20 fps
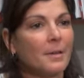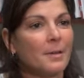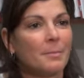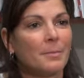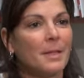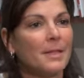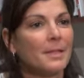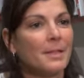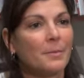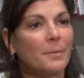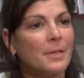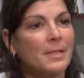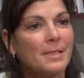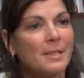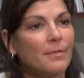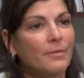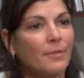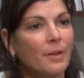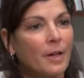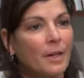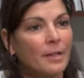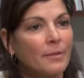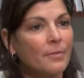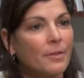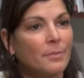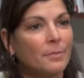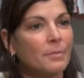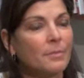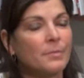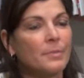Monday, Wednesday, Friday
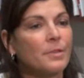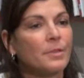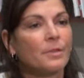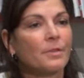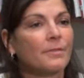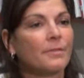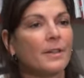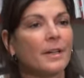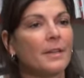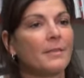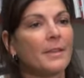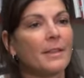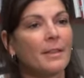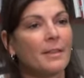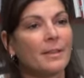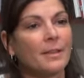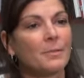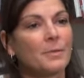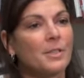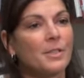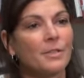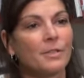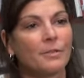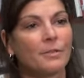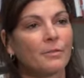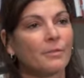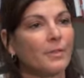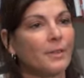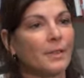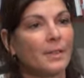from 2 to 5. I think that would
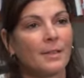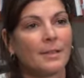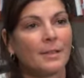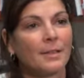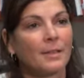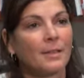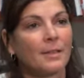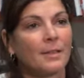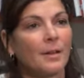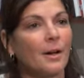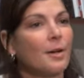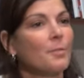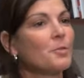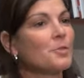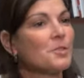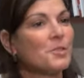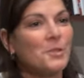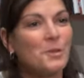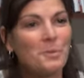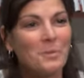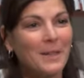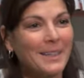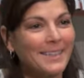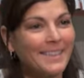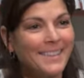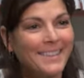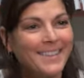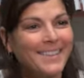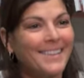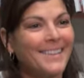serve almost no
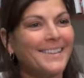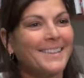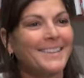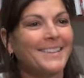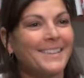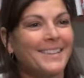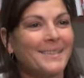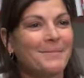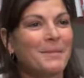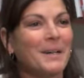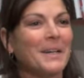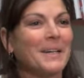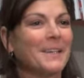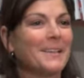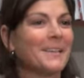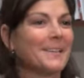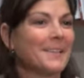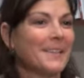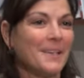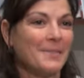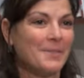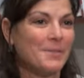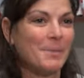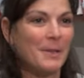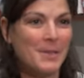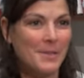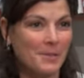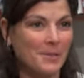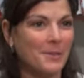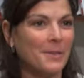one in my life
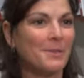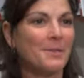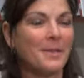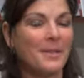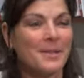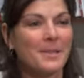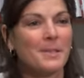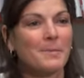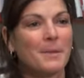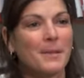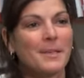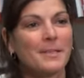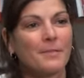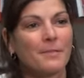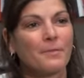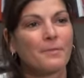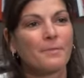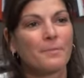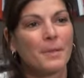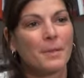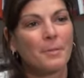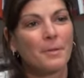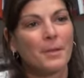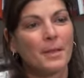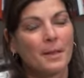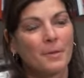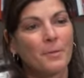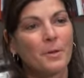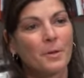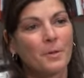space or in the space of people
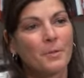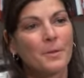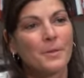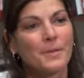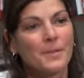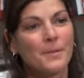that I work with.